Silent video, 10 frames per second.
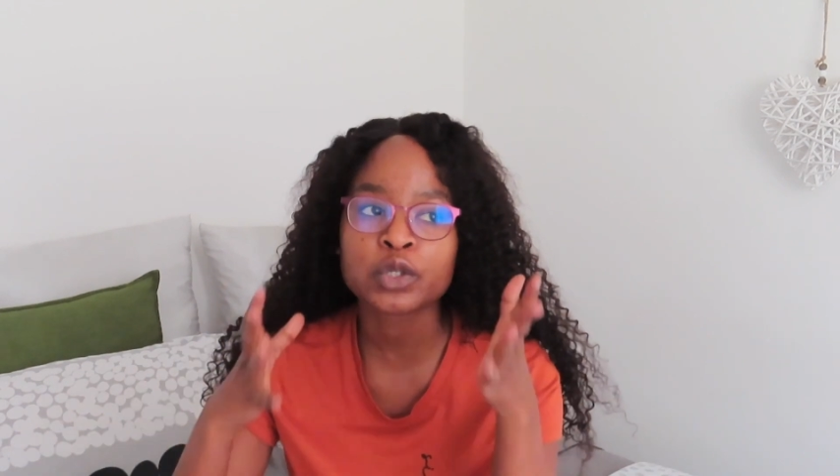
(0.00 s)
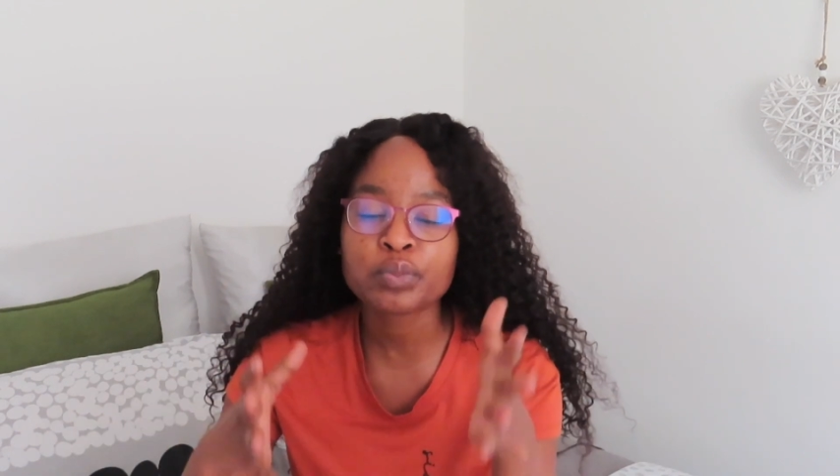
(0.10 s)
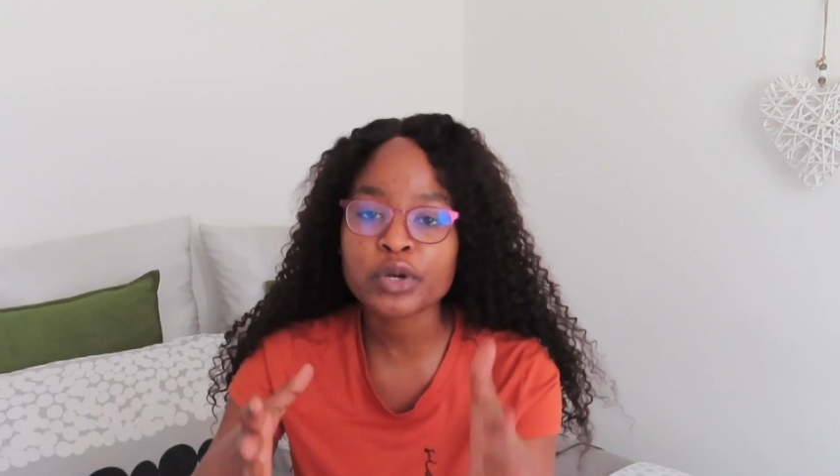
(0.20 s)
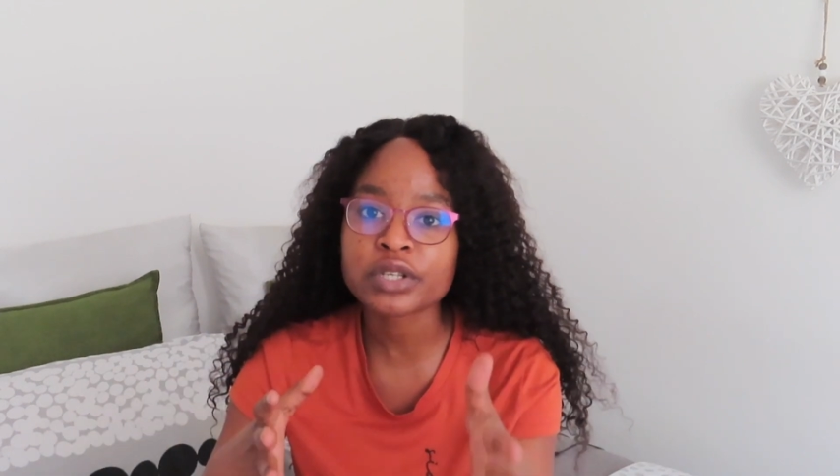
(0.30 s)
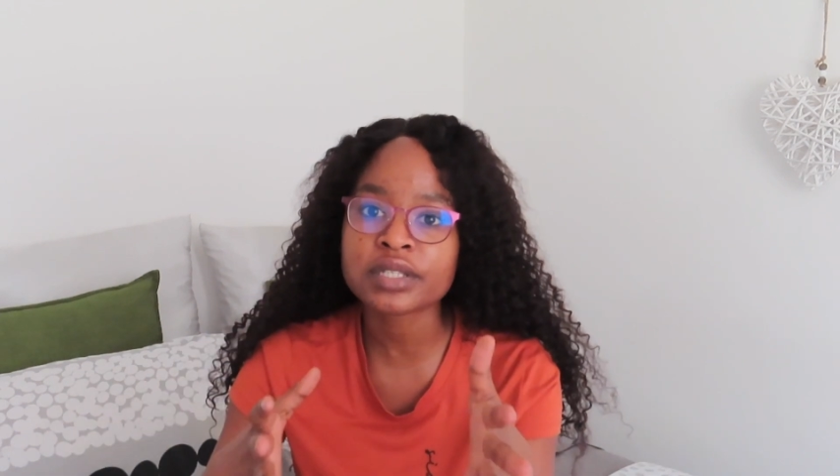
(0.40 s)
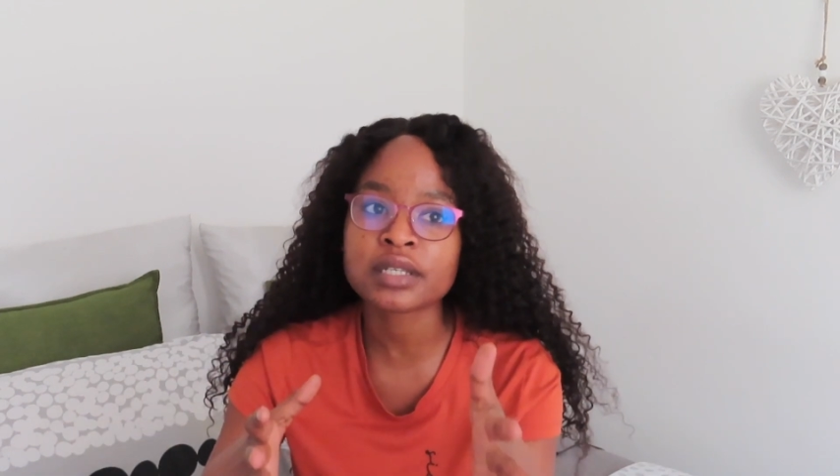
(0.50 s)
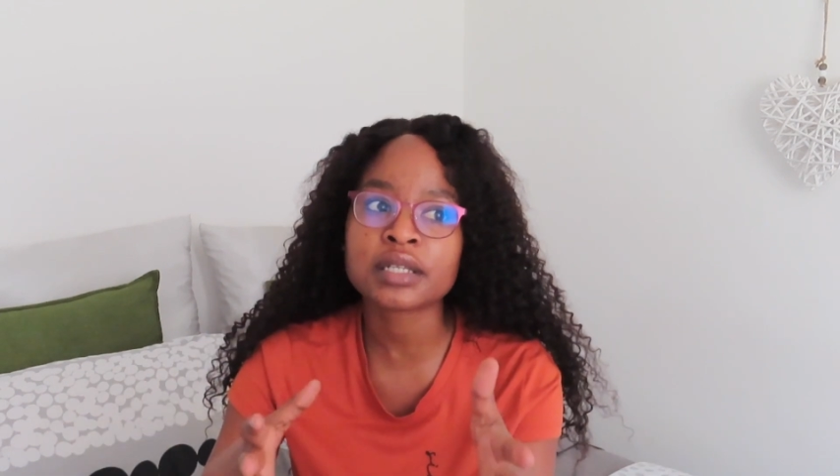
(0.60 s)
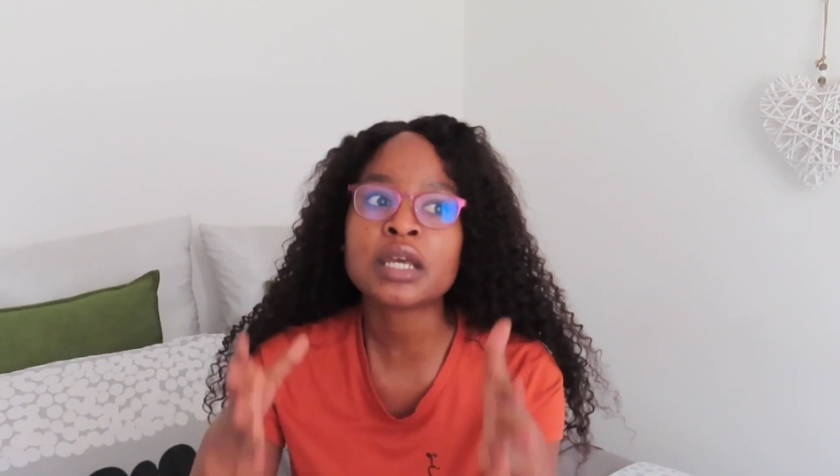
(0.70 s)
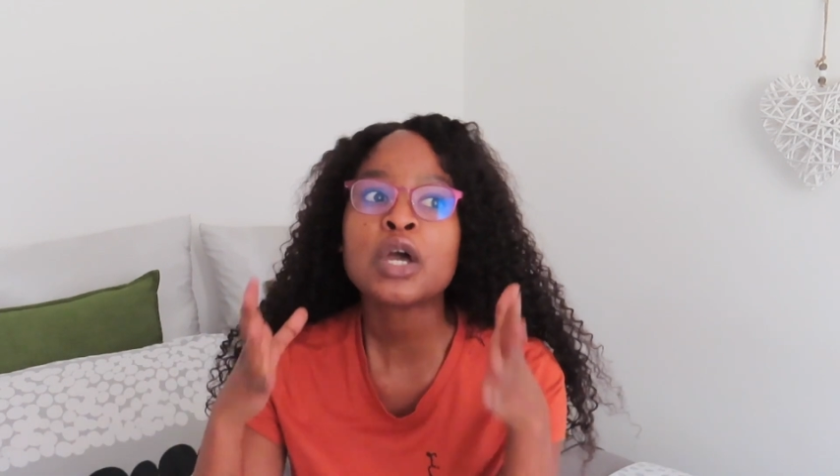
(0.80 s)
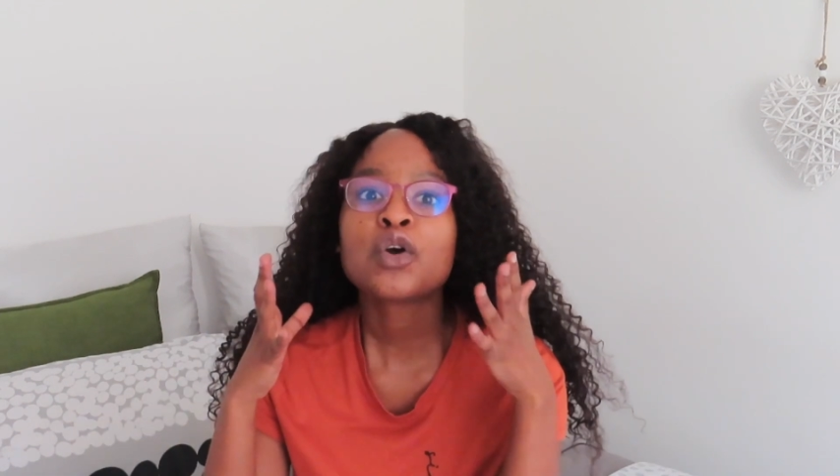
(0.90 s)

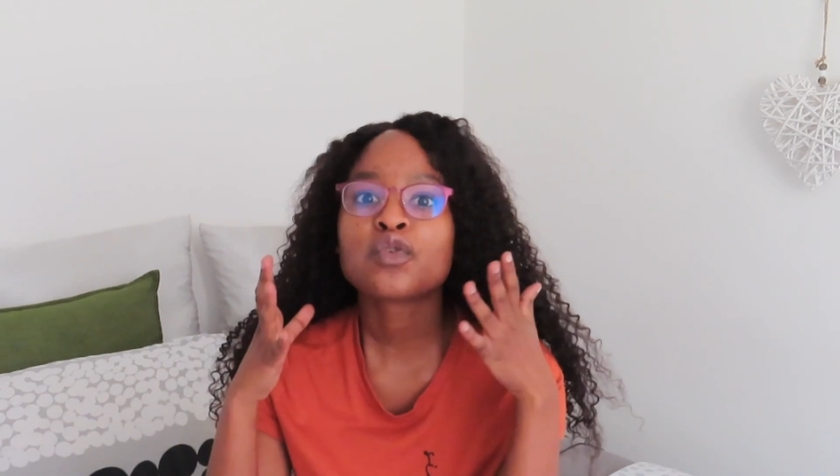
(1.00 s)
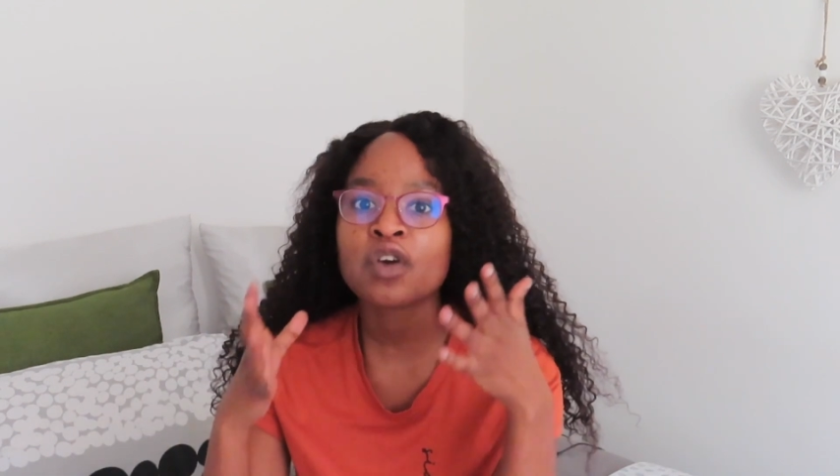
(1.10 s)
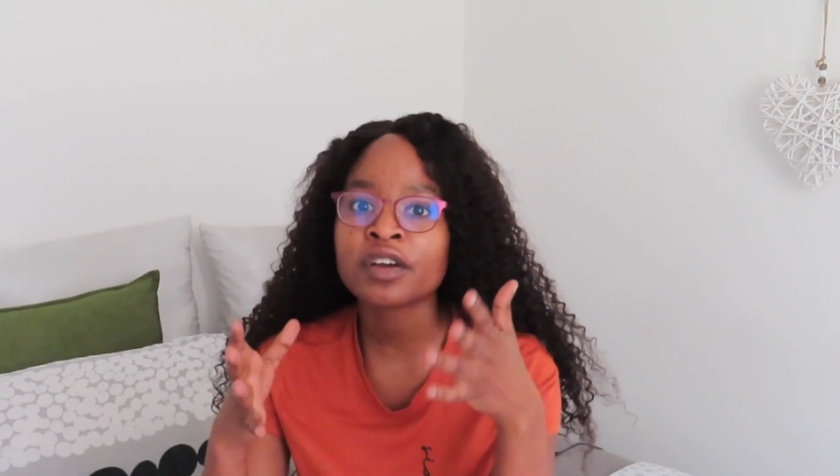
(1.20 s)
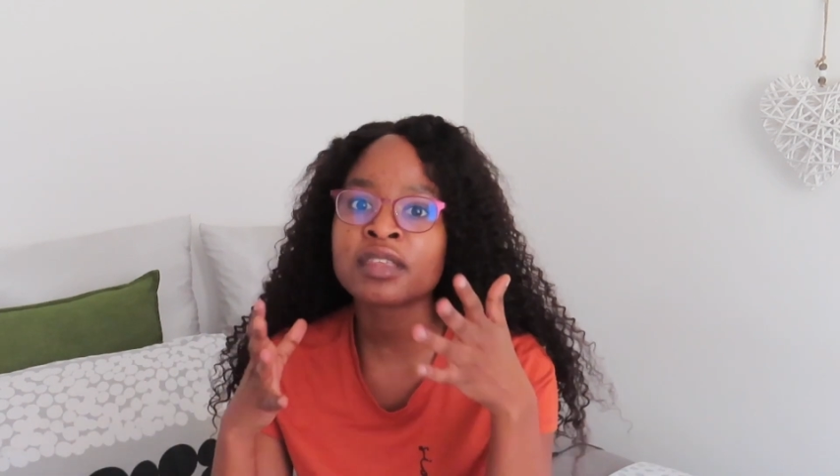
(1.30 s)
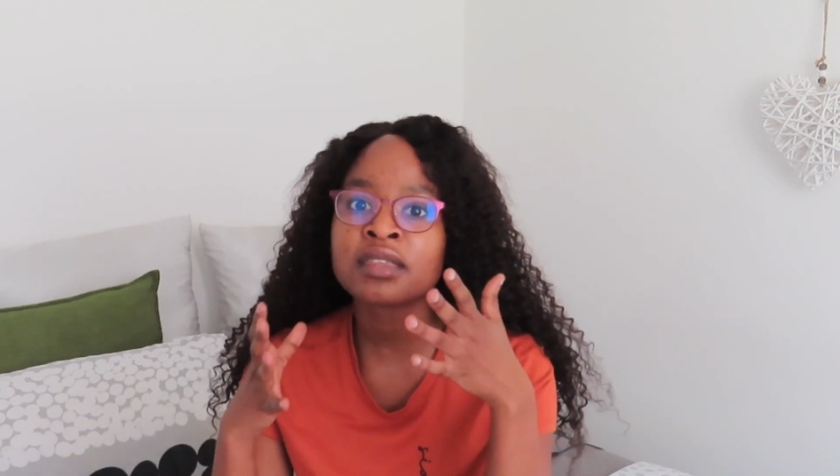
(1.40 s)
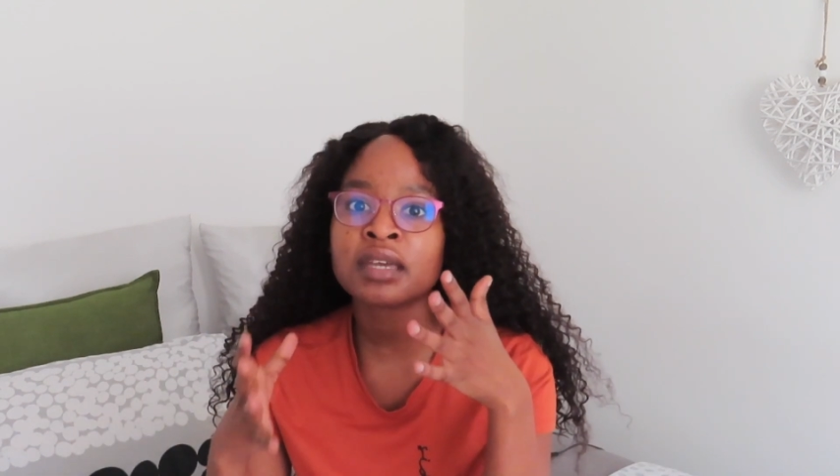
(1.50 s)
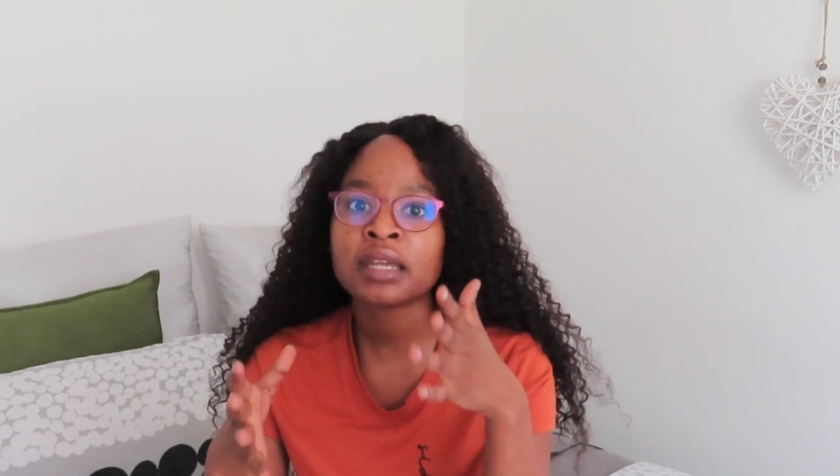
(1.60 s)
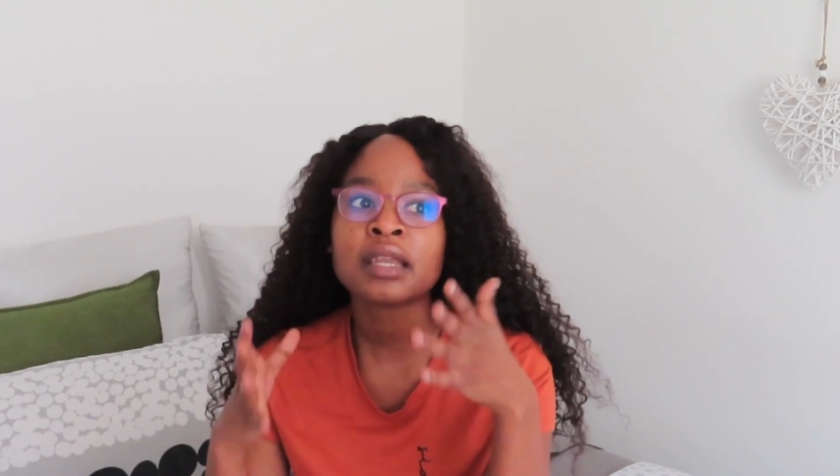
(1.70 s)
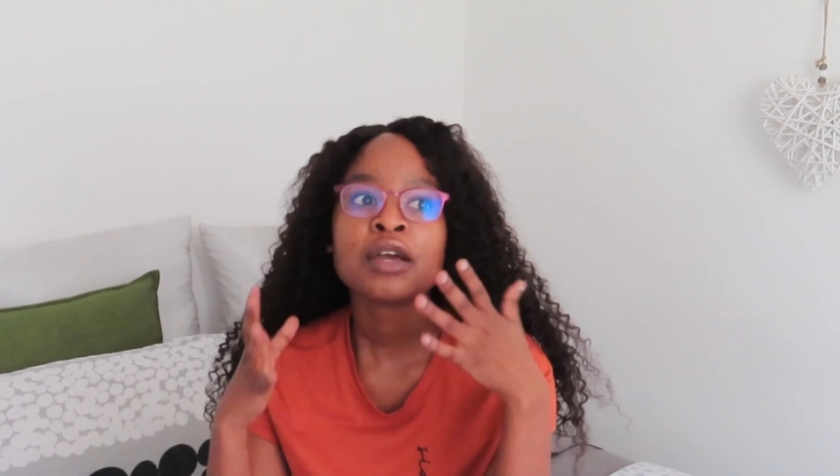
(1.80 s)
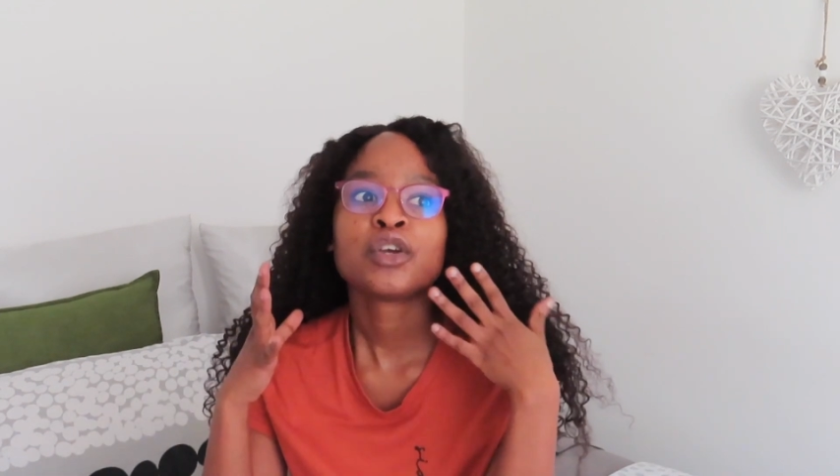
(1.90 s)
person rather
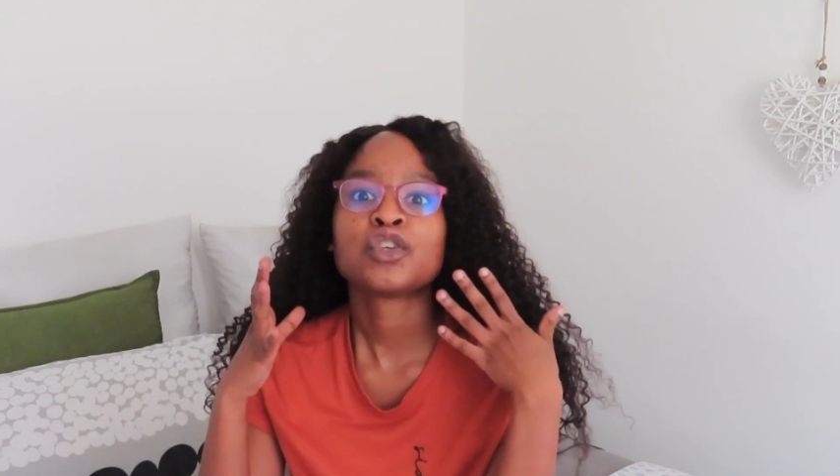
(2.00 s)
than